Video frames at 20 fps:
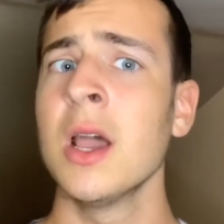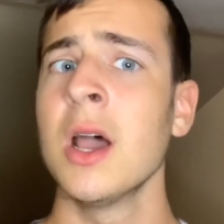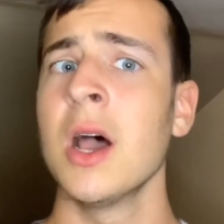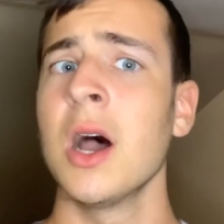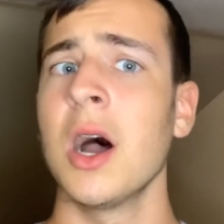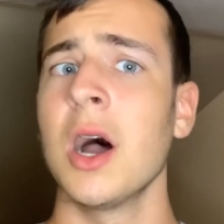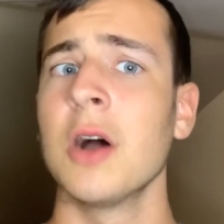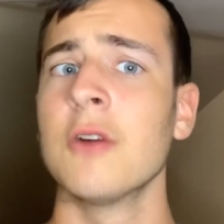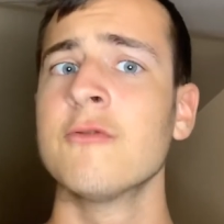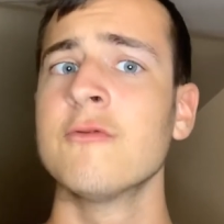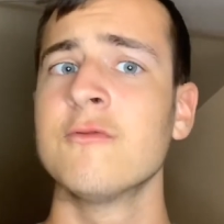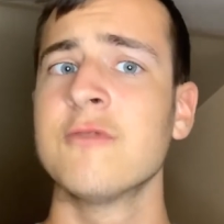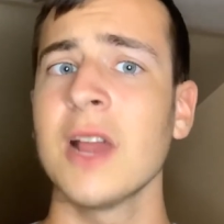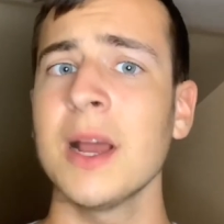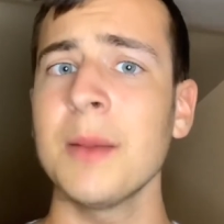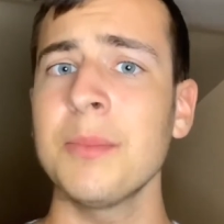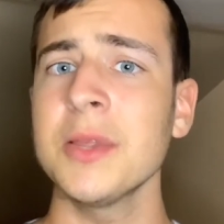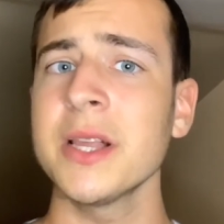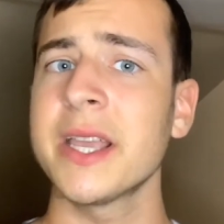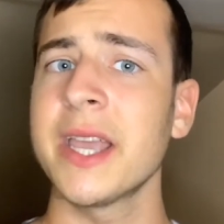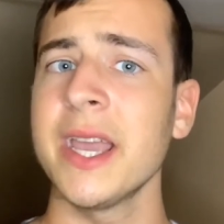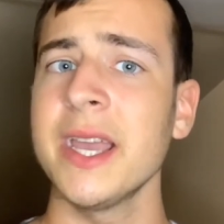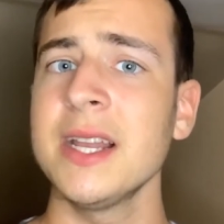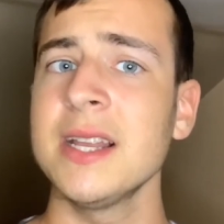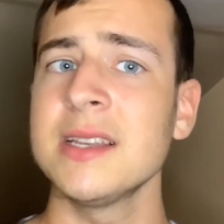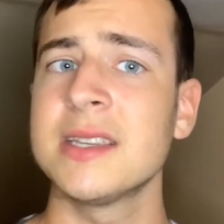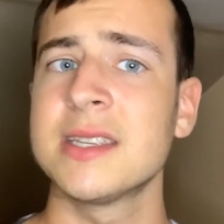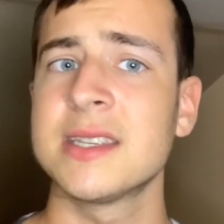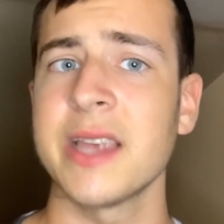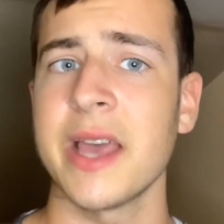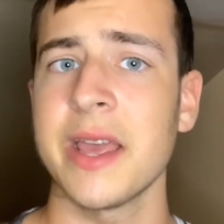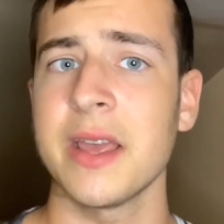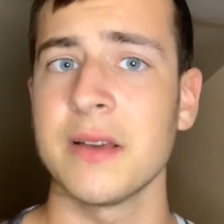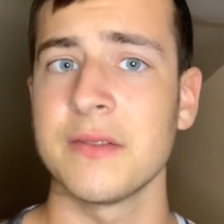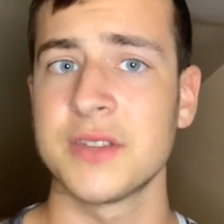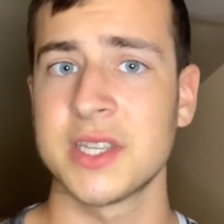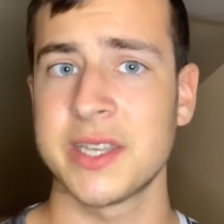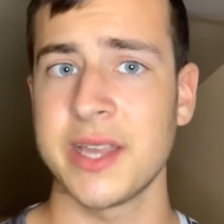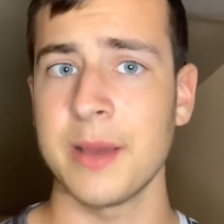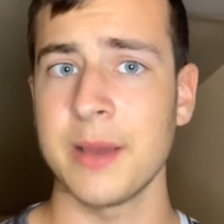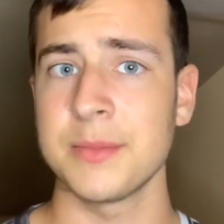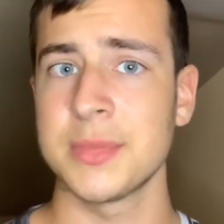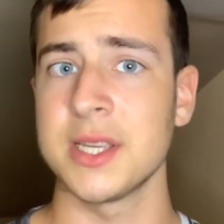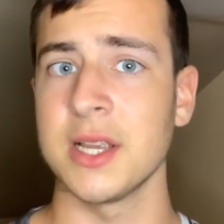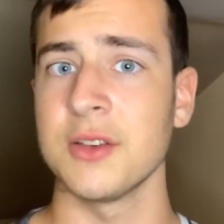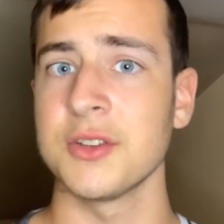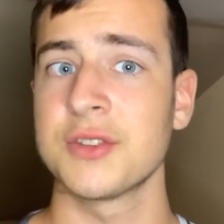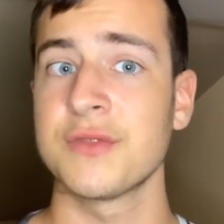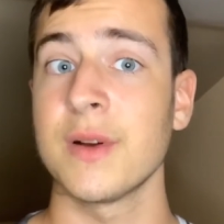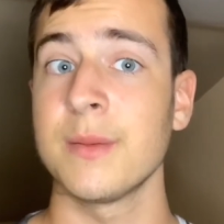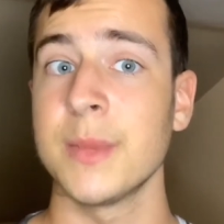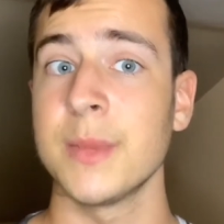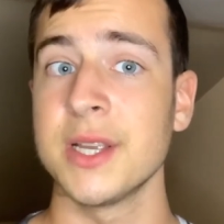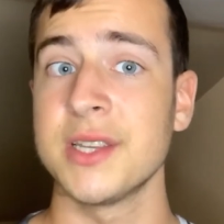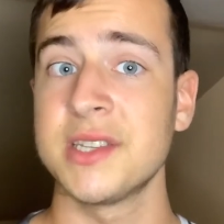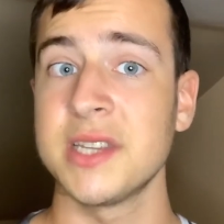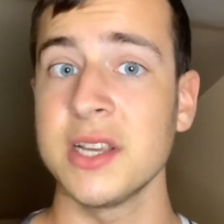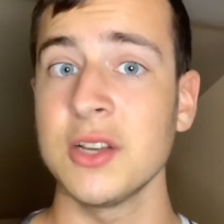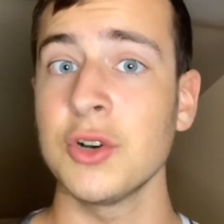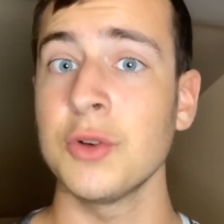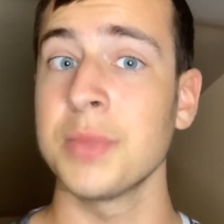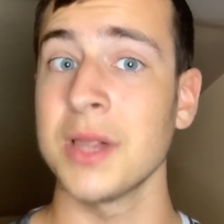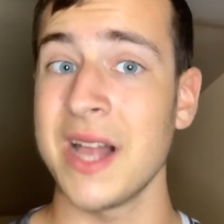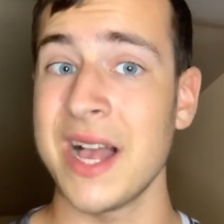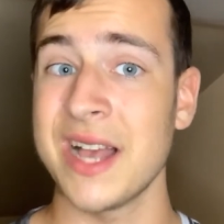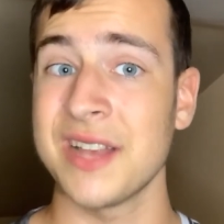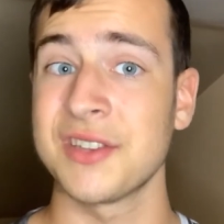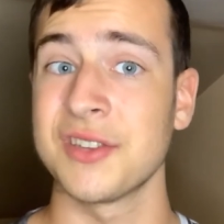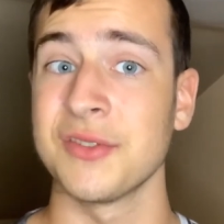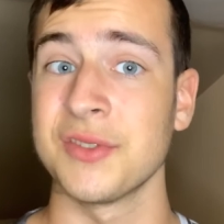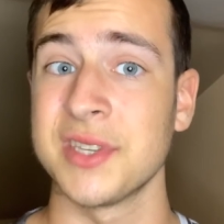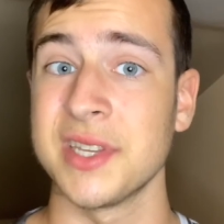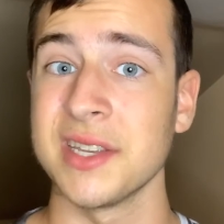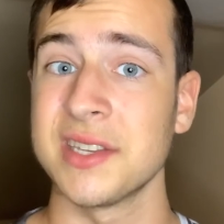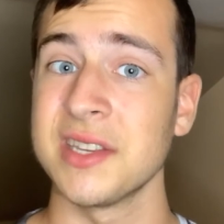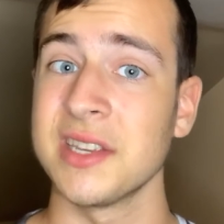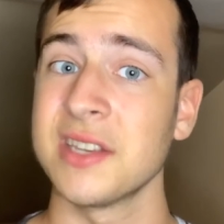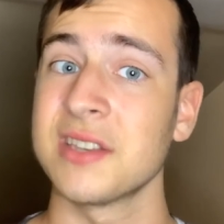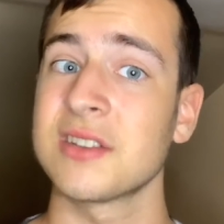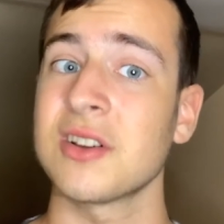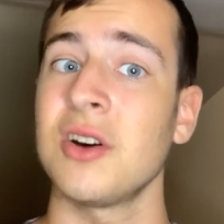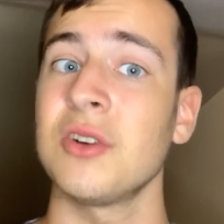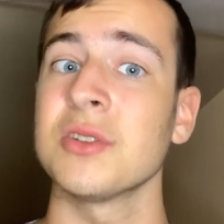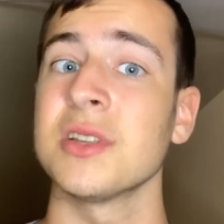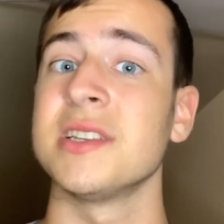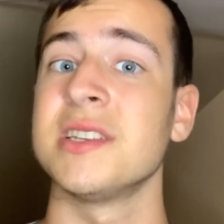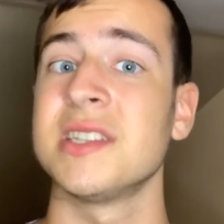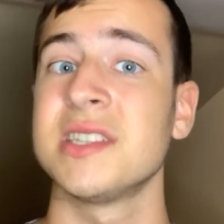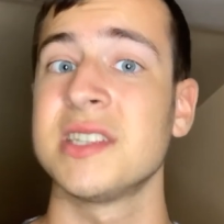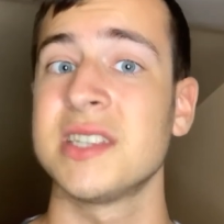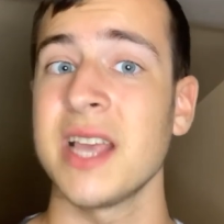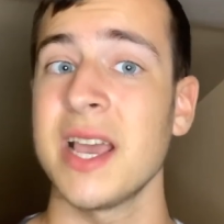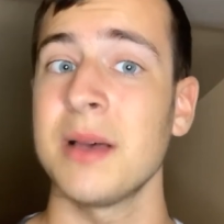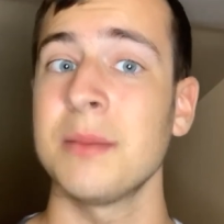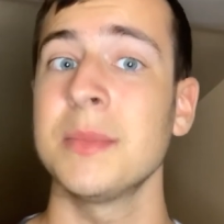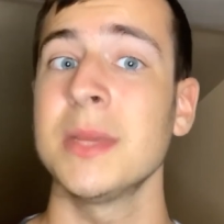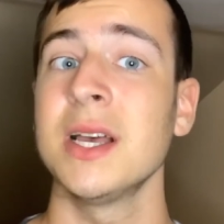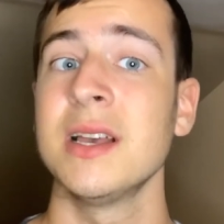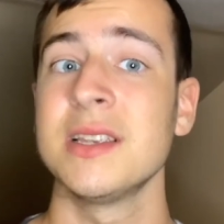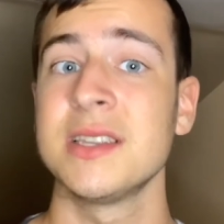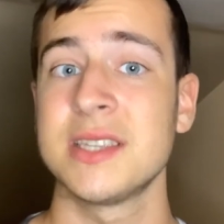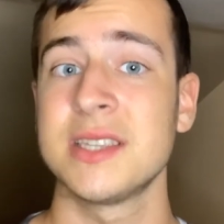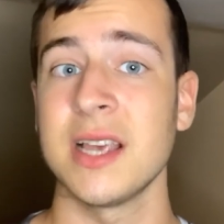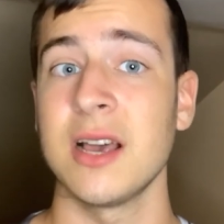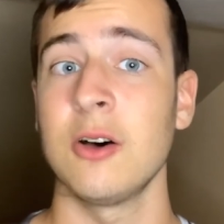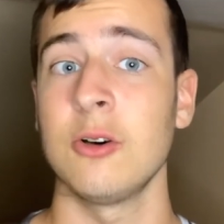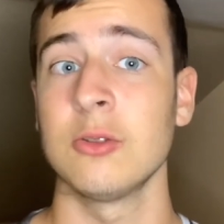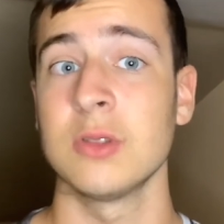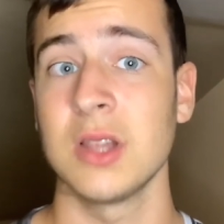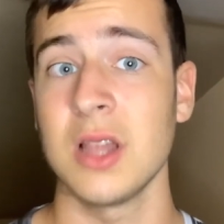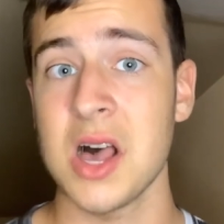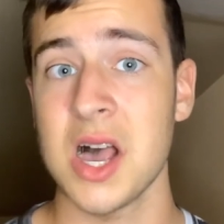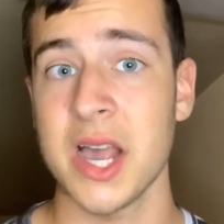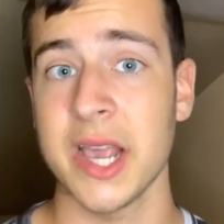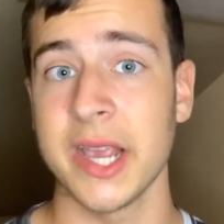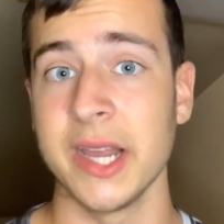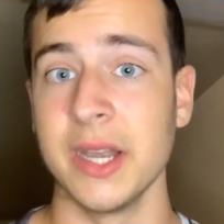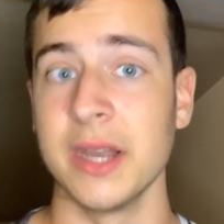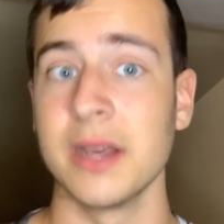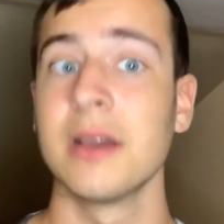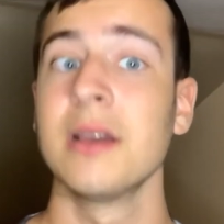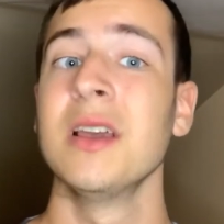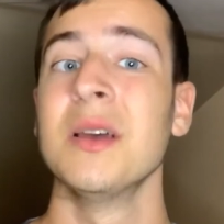A replicating set of stem cells from a single blastocyst is called a stem cell line,